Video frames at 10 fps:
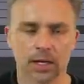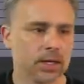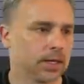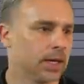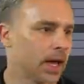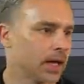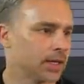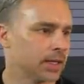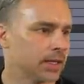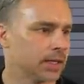Yeah.
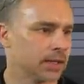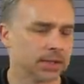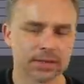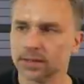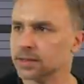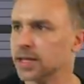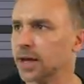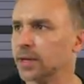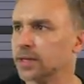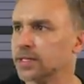Does that
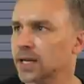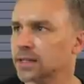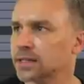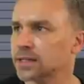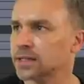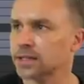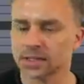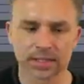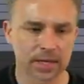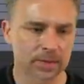make sense?
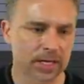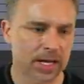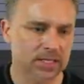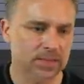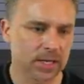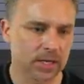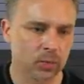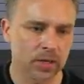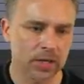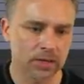Down to my last minute,
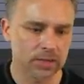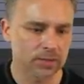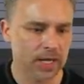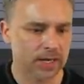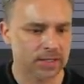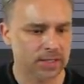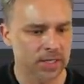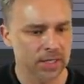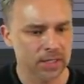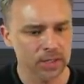what do you do next?
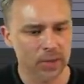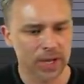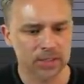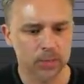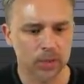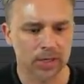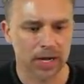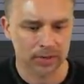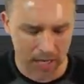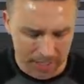You export it
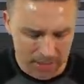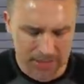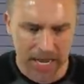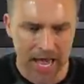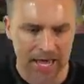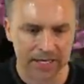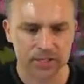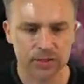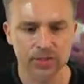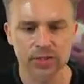out. I just add it
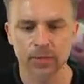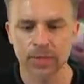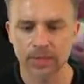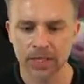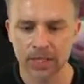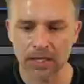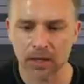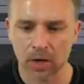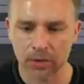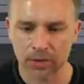to Adobe Media
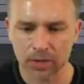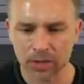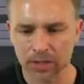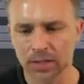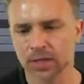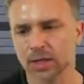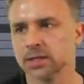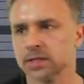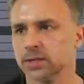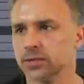Encoder.
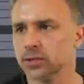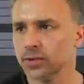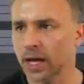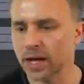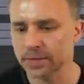So do that.